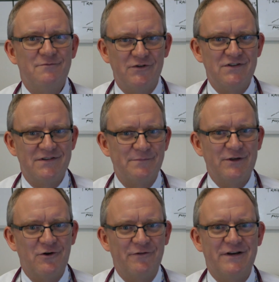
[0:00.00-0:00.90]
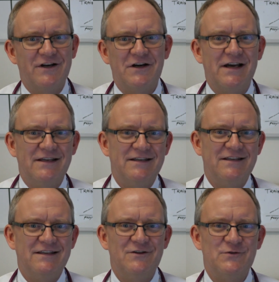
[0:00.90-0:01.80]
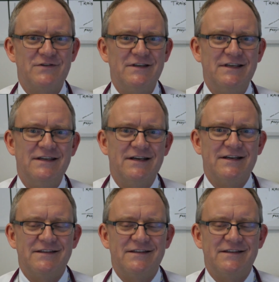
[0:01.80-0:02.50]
which is something you often hear, I use the